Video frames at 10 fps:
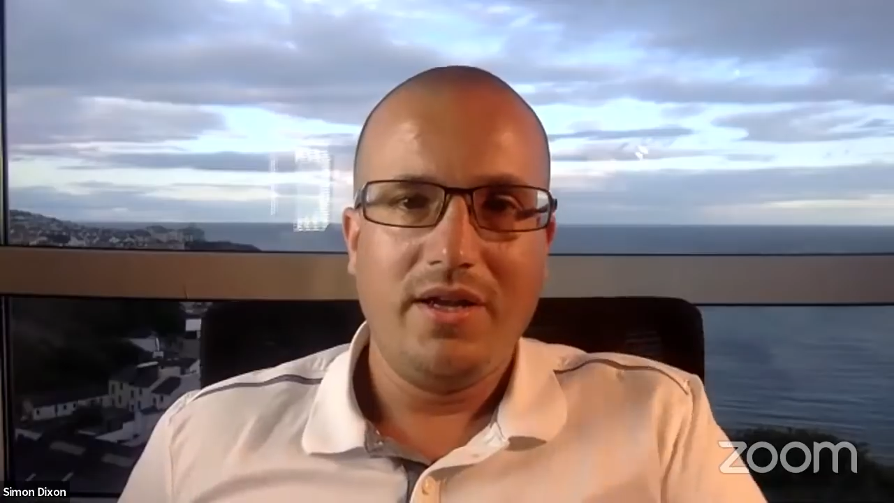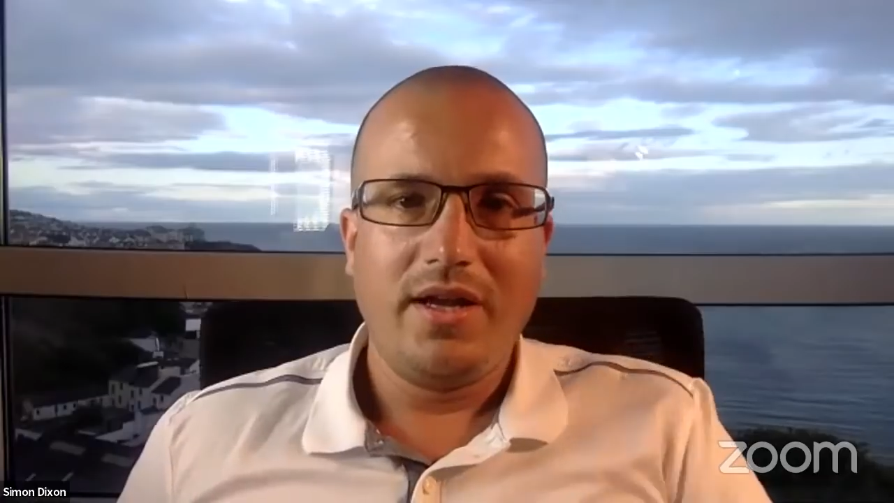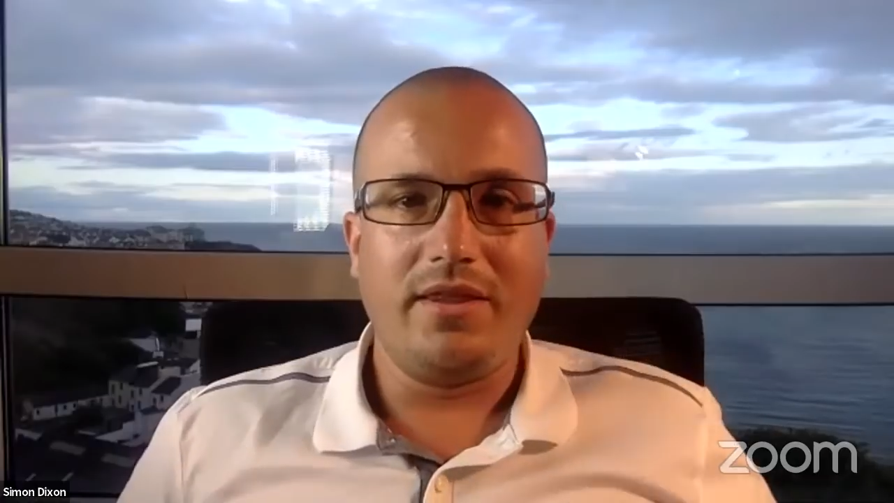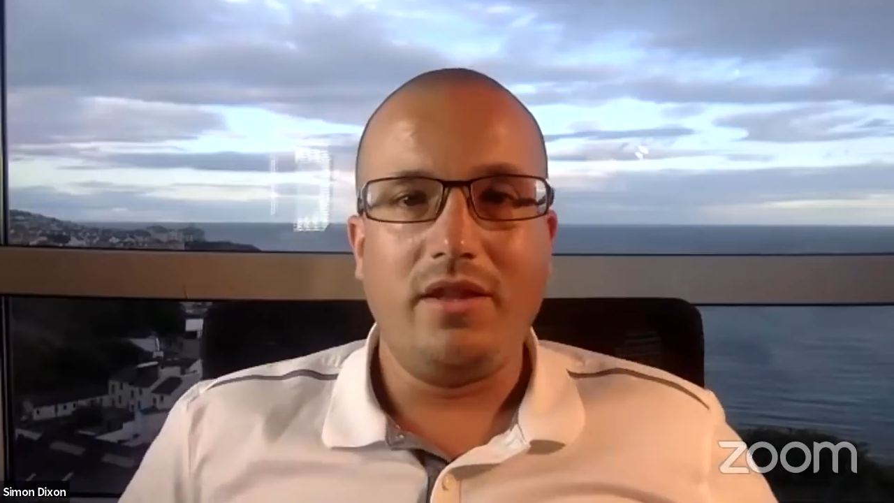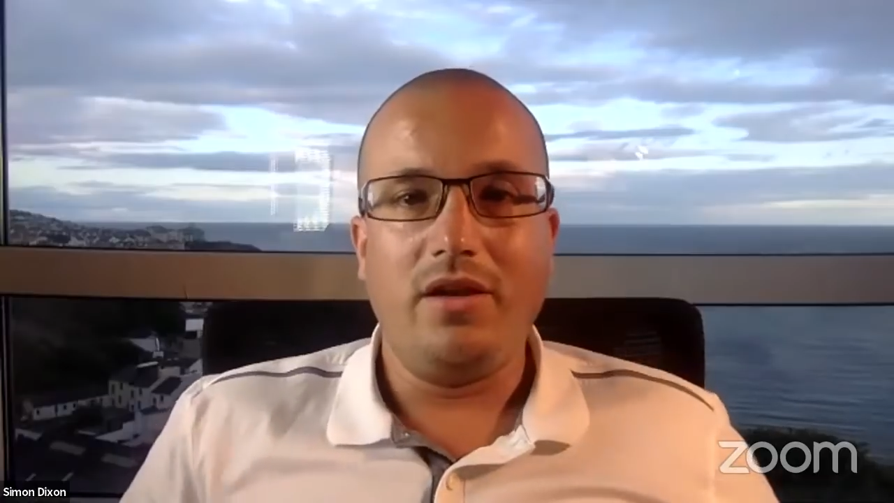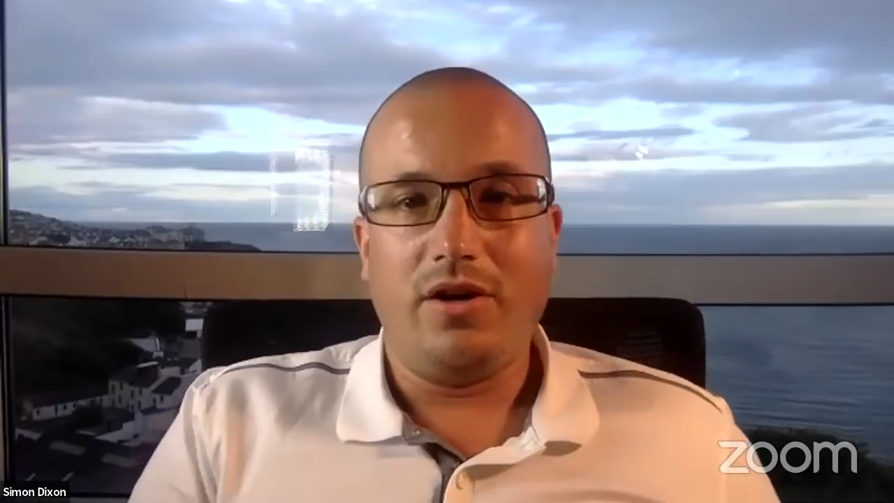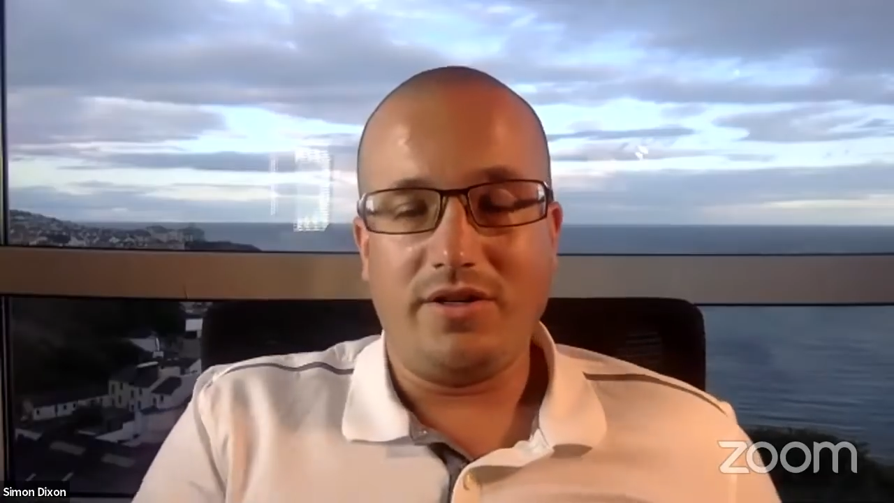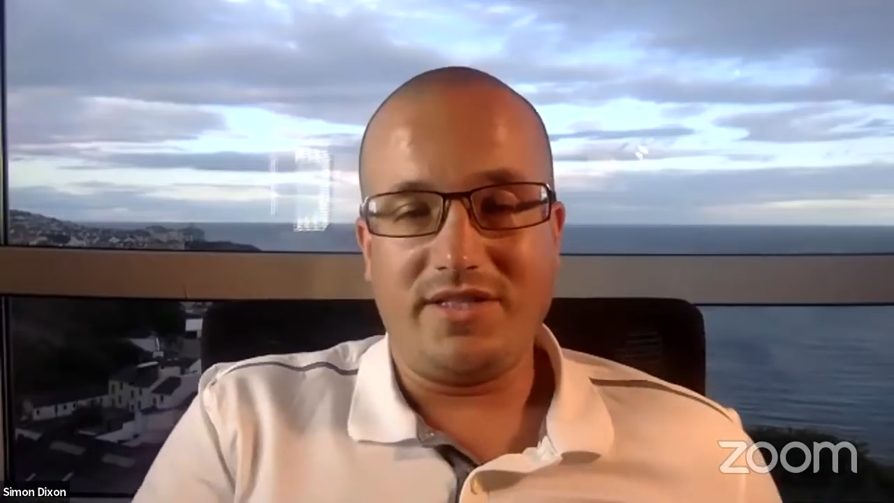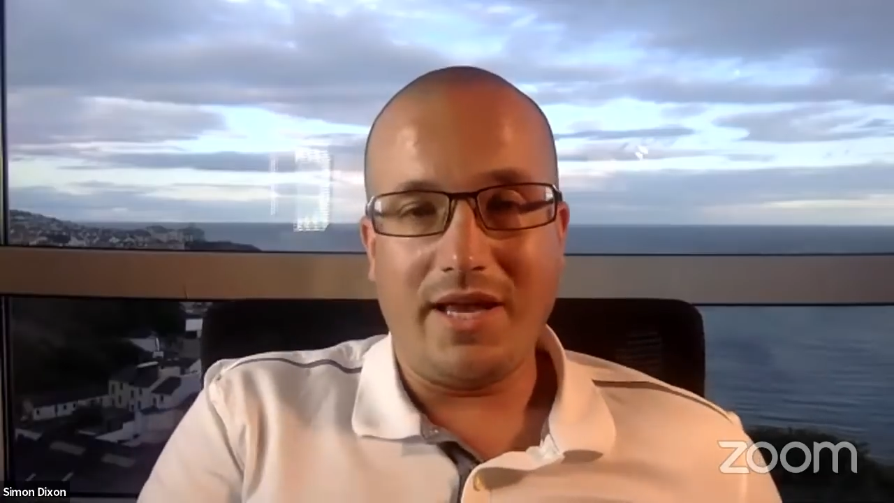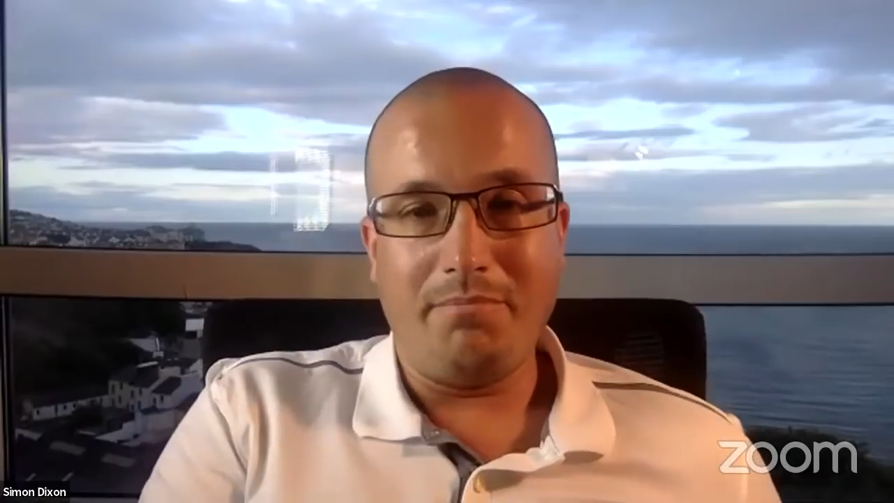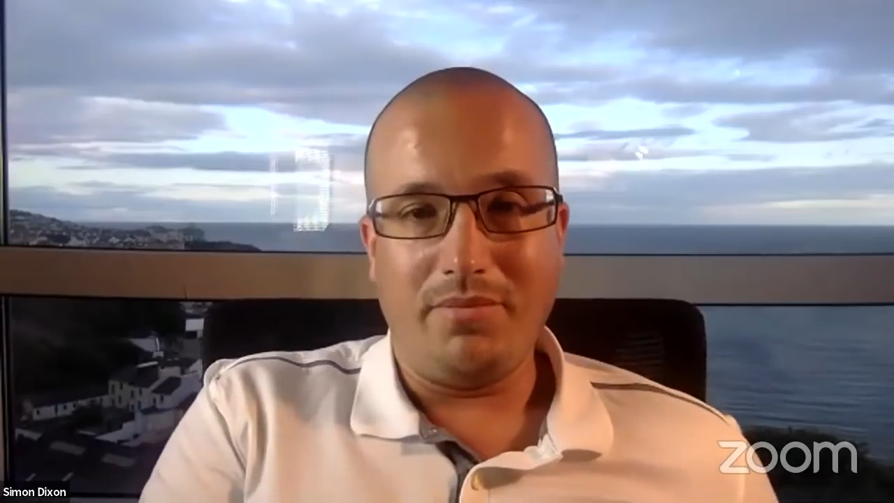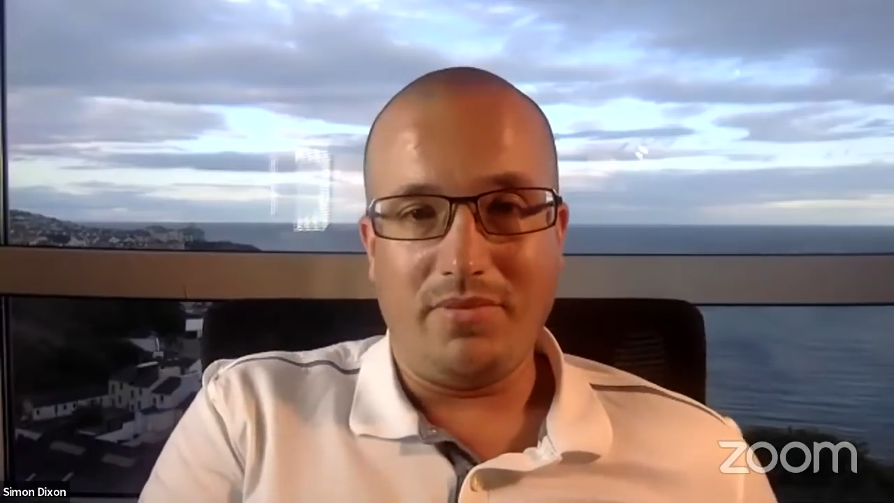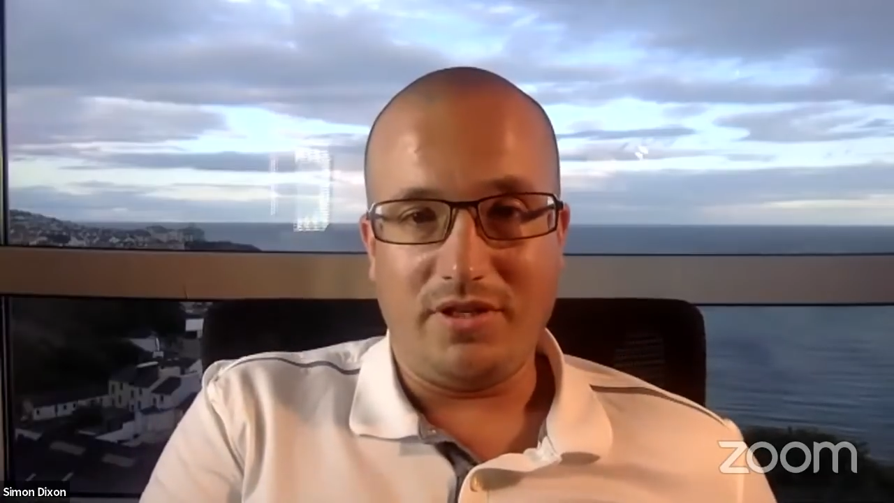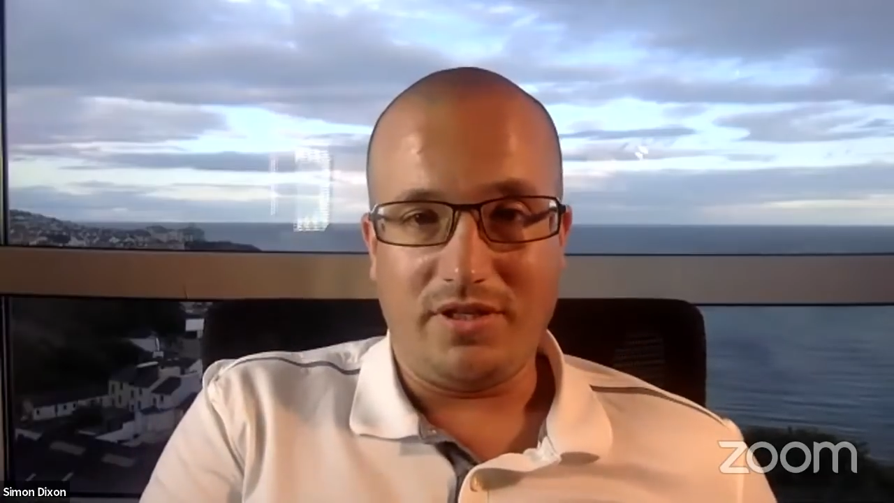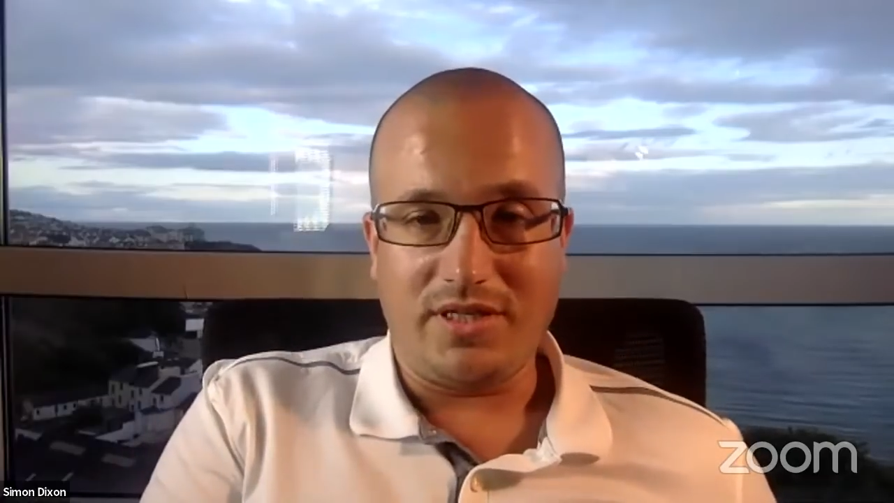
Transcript: And the last 10,